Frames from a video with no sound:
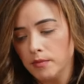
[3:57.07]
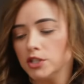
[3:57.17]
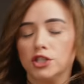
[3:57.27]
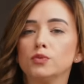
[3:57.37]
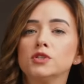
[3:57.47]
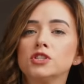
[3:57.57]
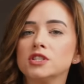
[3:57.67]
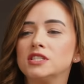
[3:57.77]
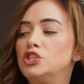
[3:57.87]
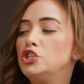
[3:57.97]
She was
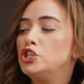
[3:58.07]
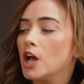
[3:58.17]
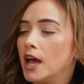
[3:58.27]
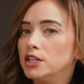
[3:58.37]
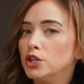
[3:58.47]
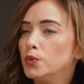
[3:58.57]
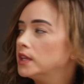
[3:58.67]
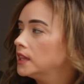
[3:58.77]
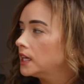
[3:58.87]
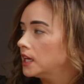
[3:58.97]
just
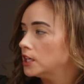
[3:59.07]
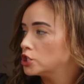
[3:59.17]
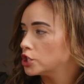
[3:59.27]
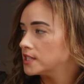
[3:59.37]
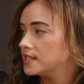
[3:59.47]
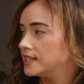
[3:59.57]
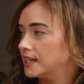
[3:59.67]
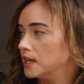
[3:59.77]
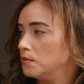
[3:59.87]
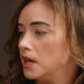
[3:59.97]
genuinely
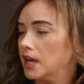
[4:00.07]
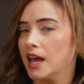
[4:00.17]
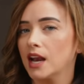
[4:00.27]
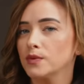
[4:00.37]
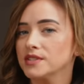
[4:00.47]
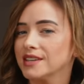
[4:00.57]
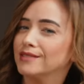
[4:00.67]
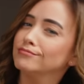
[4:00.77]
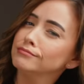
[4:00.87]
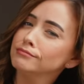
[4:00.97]
interested in me. And I was like,